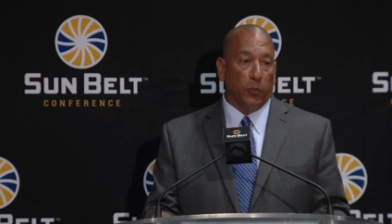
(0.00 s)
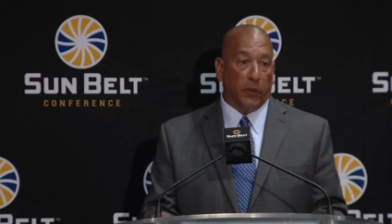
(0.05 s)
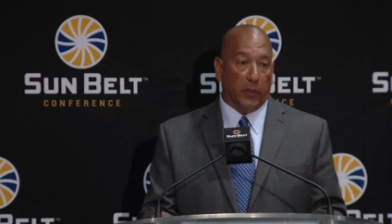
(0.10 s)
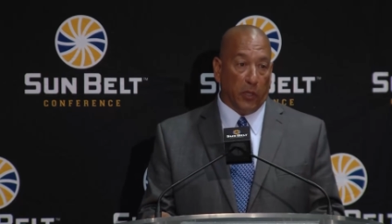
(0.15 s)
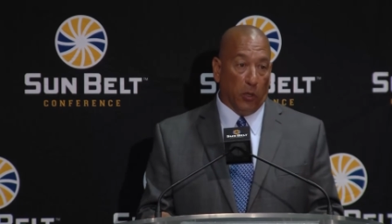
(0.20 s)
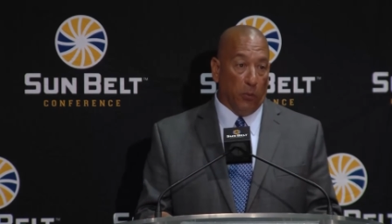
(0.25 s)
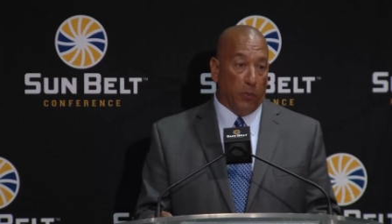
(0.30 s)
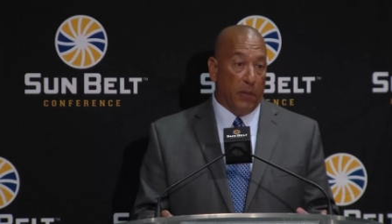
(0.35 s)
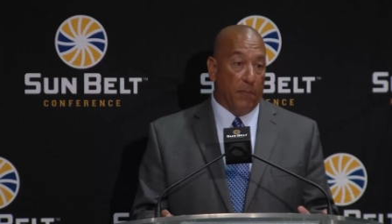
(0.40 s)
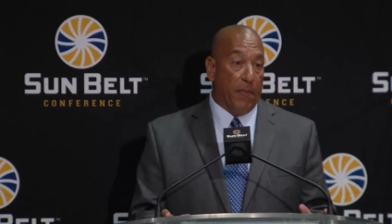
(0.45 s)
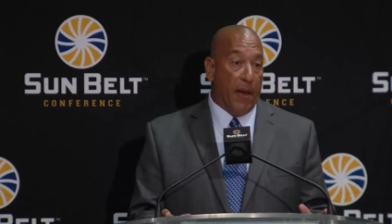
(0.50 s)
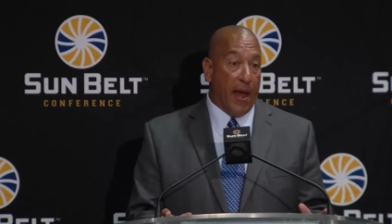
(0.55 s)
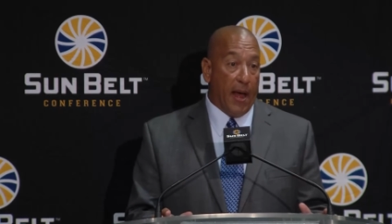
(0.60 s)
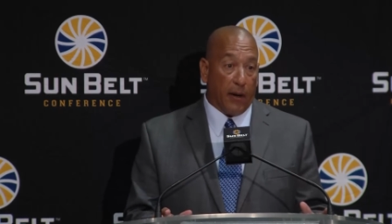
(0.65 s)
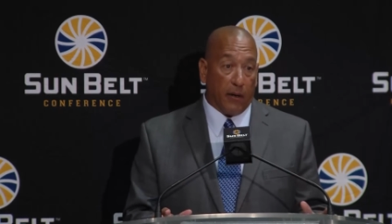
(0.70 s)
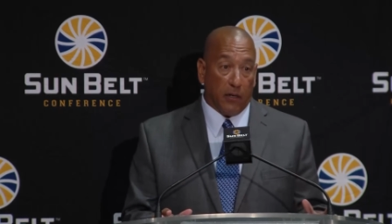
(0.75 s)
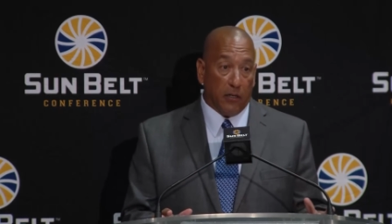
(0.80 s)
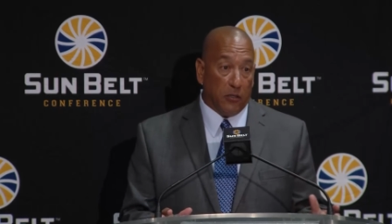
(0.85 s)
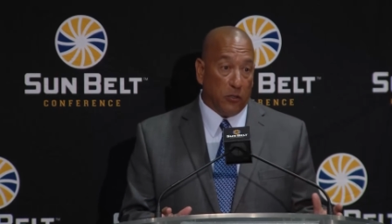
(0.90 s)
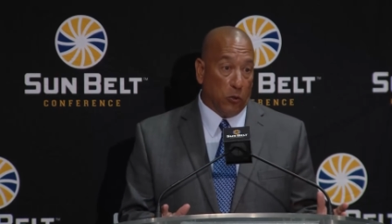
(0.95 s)
but they'll be
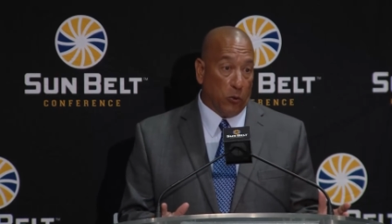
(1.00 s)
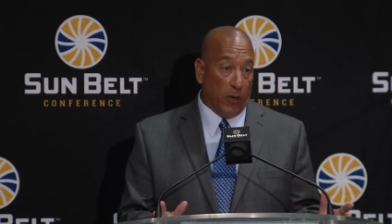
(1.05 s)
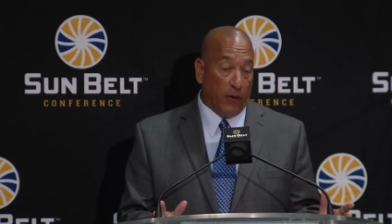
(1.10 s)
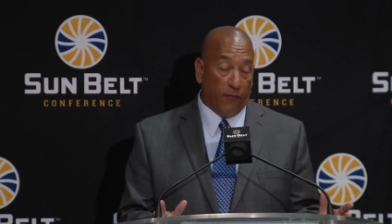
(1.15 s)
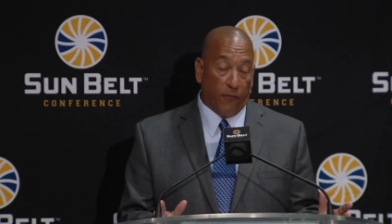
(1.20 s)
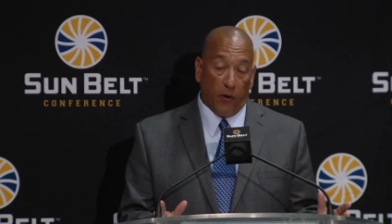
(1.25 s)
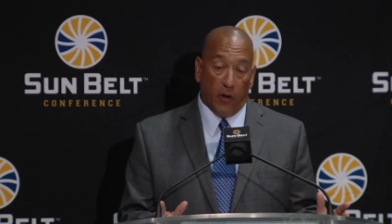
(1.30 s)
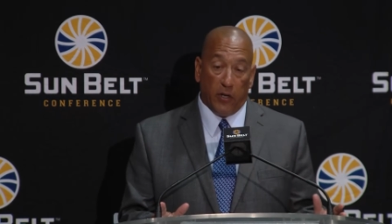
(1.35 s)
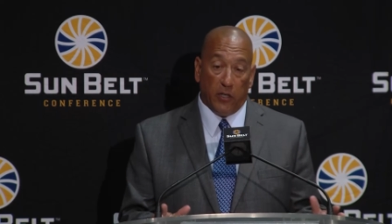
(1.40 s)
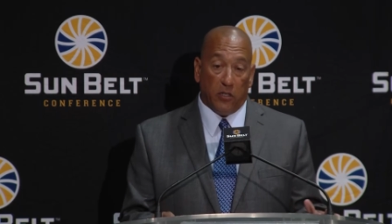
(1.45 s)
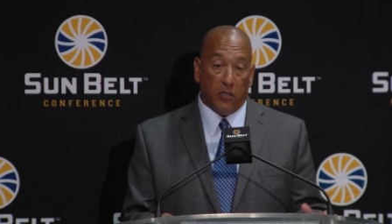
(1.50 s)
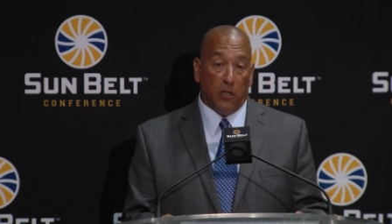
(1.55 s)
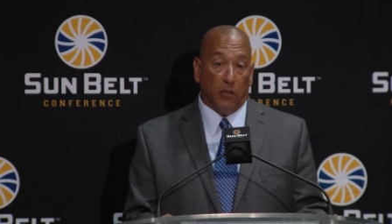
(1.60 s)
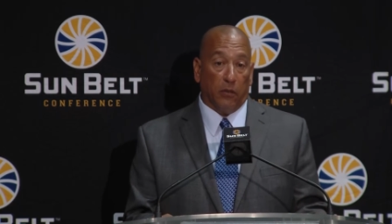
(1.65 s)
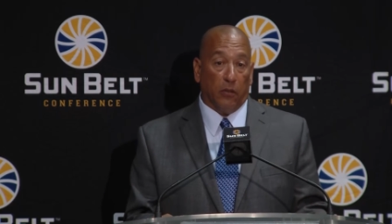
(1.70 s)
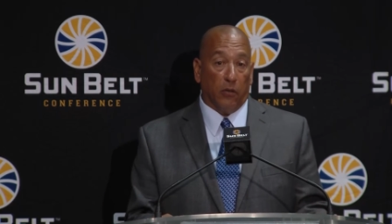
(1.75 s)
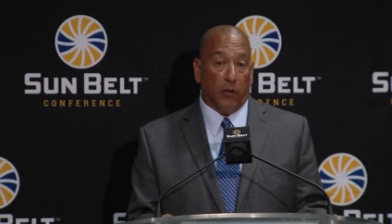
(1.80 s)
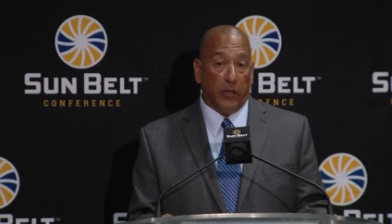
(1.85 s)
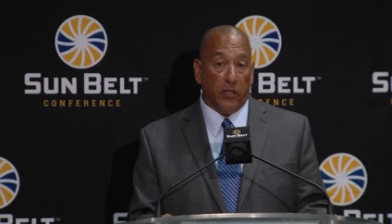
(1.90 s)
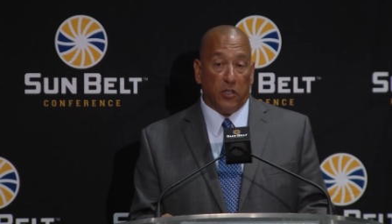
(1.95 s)
back because Greg Frady's done
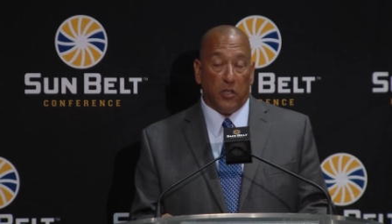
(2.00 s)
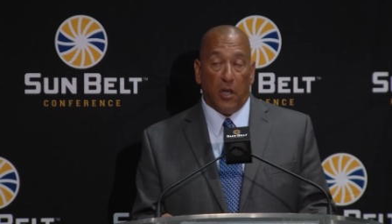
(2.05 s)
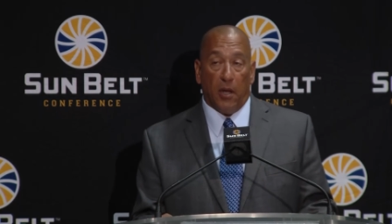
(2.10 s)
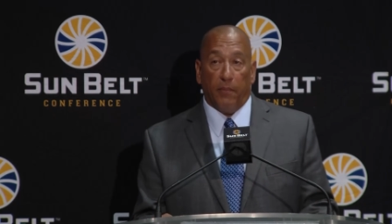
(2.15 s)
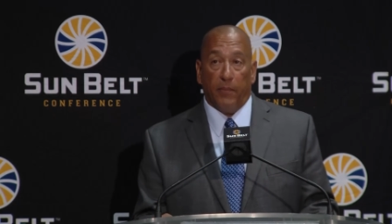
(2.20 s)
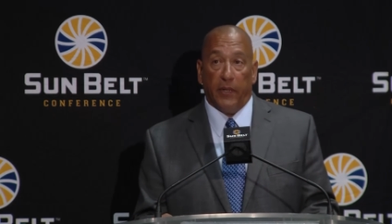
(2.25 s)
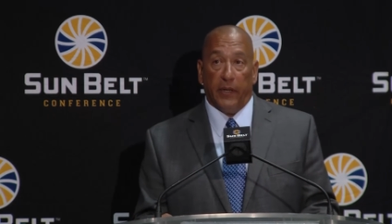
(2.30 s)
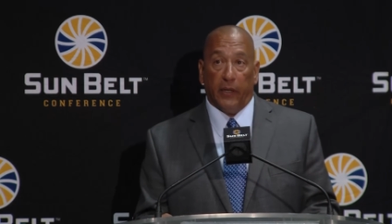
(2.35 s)
a great job